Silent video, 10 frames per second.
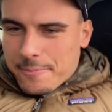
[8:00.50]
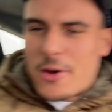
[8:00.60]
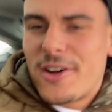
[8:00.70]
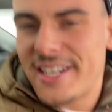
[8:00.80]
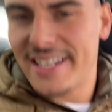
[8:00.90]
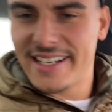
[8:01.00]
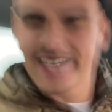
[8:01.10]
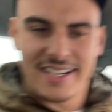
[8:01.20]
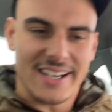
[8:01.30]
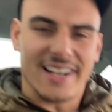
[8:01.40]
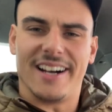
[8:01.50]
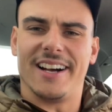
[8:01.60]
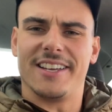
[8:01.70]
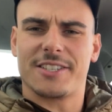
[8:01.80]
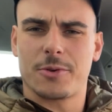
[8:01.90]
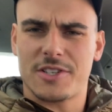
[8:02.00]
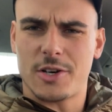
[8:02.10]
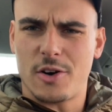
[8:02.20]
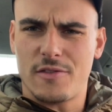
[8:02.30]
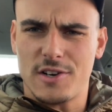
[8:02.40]
on in, switch it
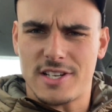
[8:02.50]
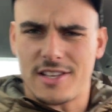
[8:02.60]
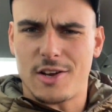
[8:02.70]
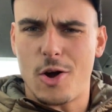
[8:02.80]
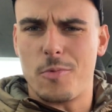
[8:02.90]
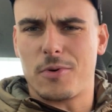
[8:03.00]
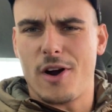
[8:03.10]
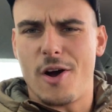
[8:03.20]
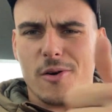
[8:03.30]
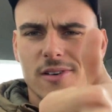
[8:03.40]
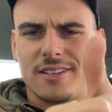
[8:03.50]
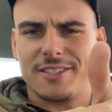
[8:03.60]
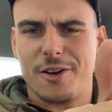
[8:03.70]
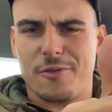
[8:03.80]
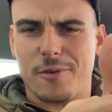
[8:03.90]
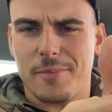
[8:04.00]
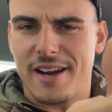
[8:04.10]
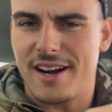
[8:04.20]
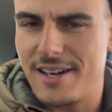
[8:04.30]
over to the GoPro and go from there.